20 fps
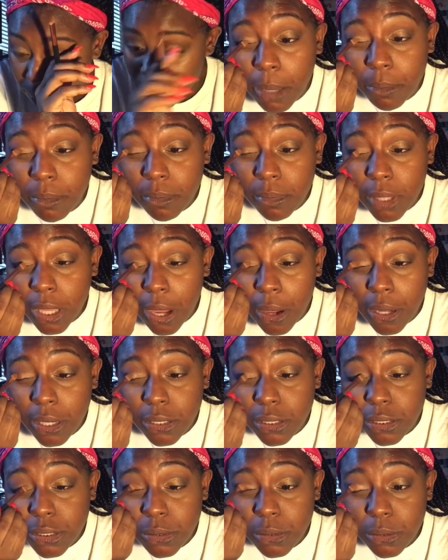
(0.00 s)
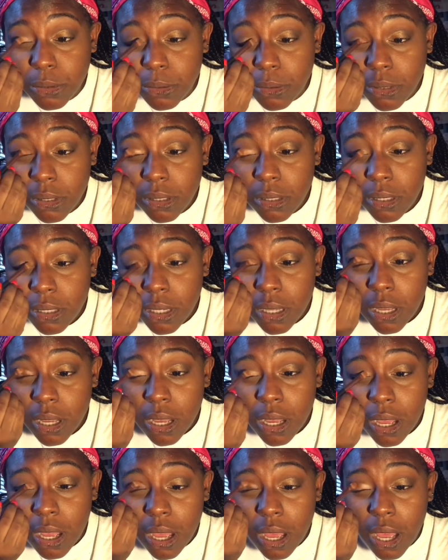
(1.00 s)
I'm going to
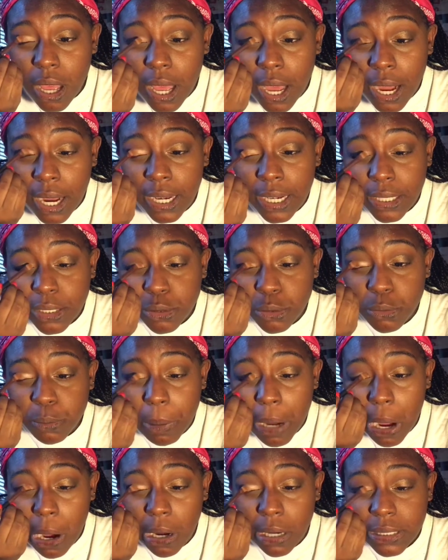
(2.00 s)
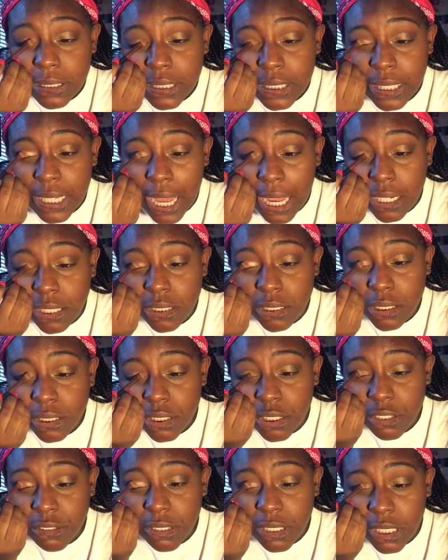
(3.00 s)
a little party at
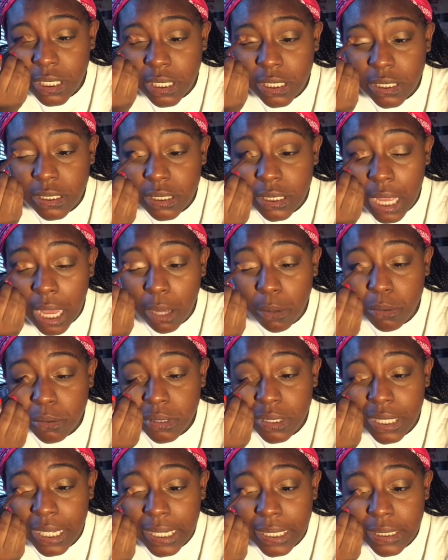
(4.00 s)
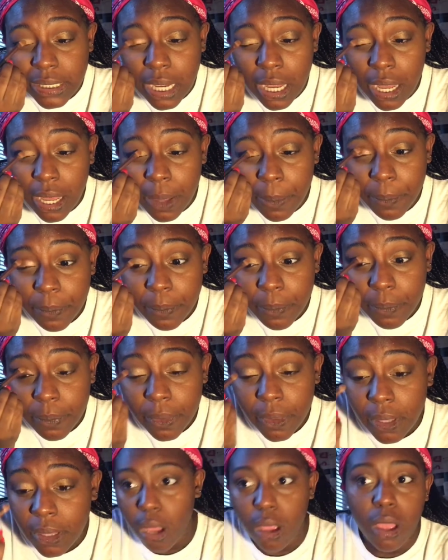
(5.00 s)
Unique's house later.
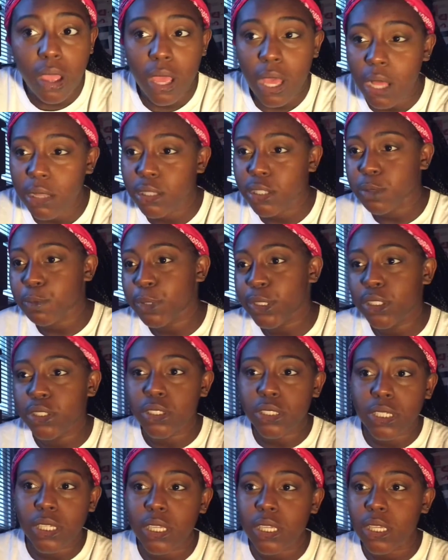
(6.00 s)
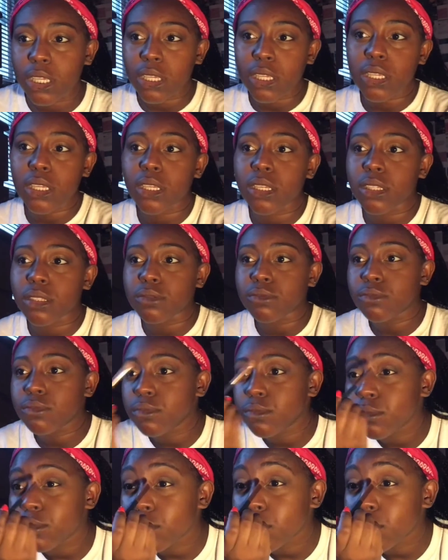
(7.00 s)
How this be looking?